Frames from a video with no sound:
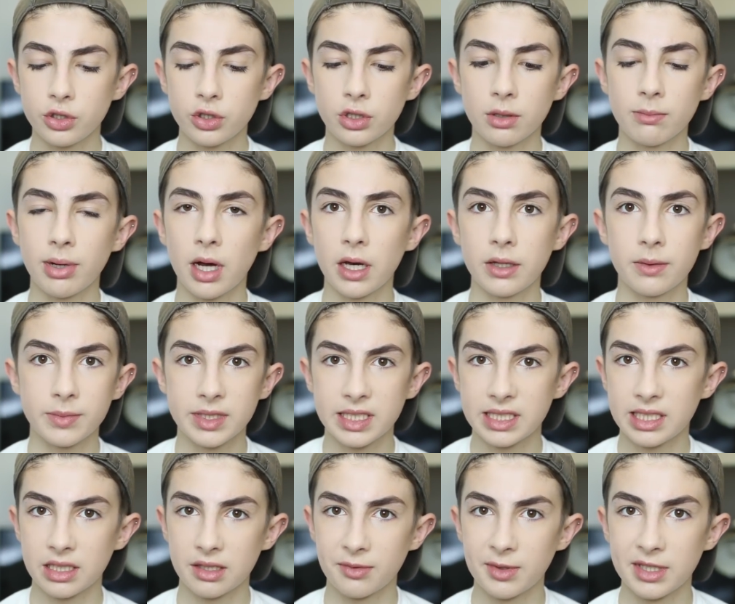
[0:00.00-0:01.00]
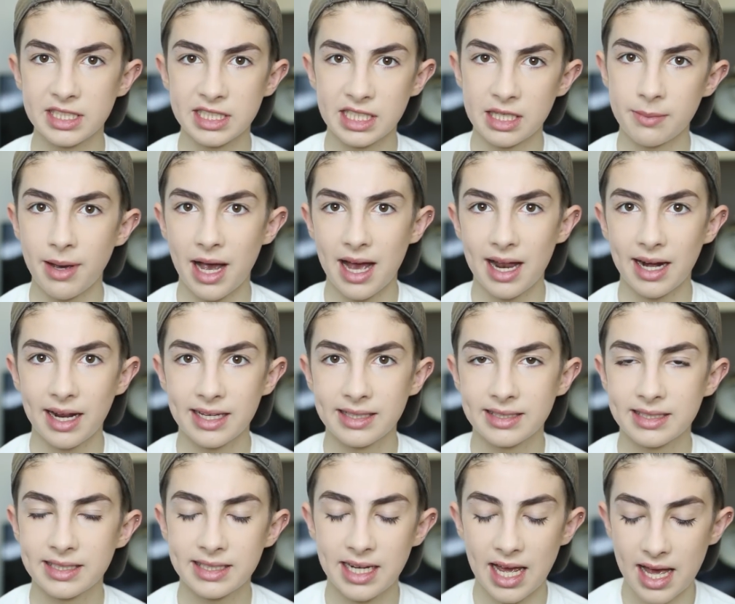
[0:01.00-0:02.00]
So you can buy them and stick them in a Z palette
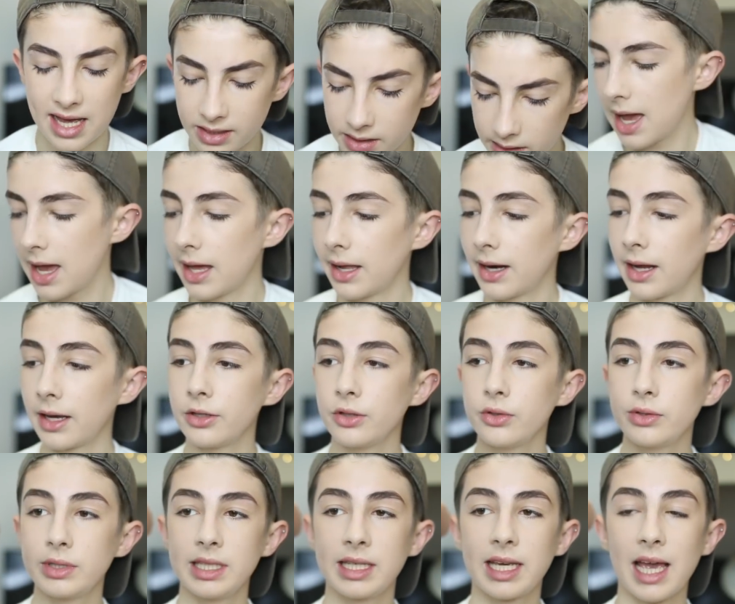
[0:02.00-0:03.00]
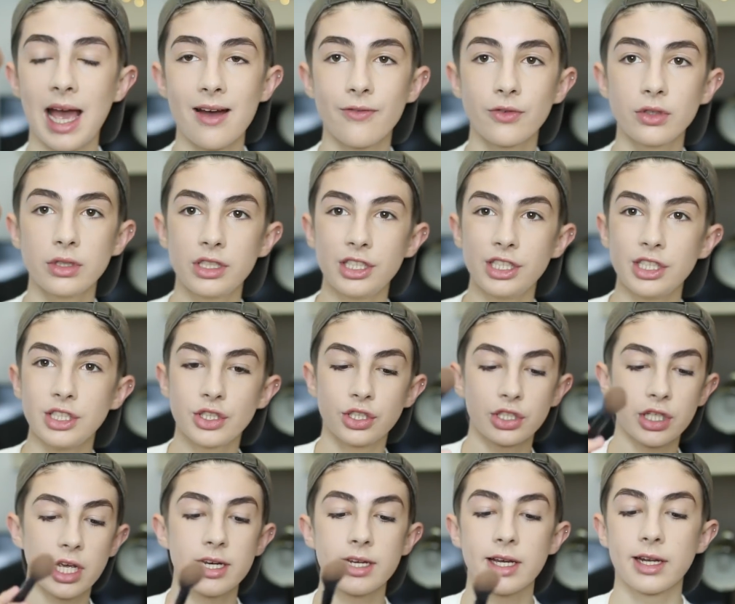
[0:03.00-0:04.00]
instead. And I use the Kat Von D
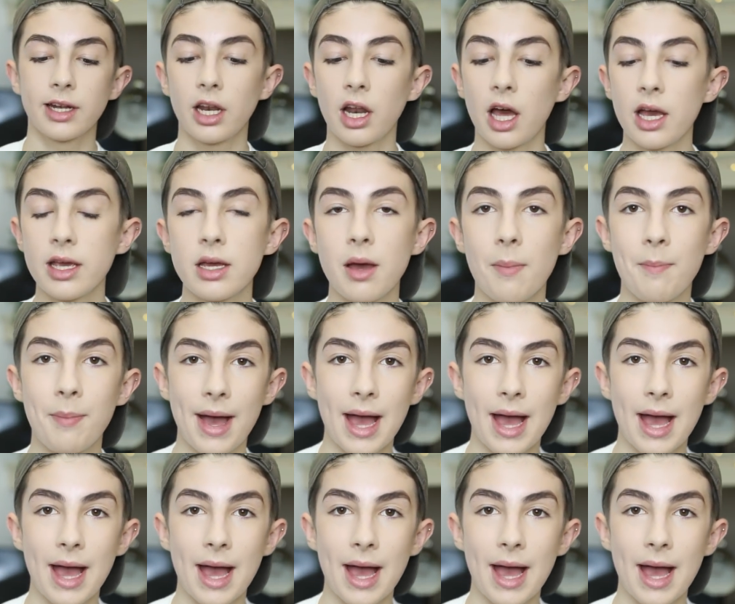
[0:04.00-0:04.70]
Shade and Light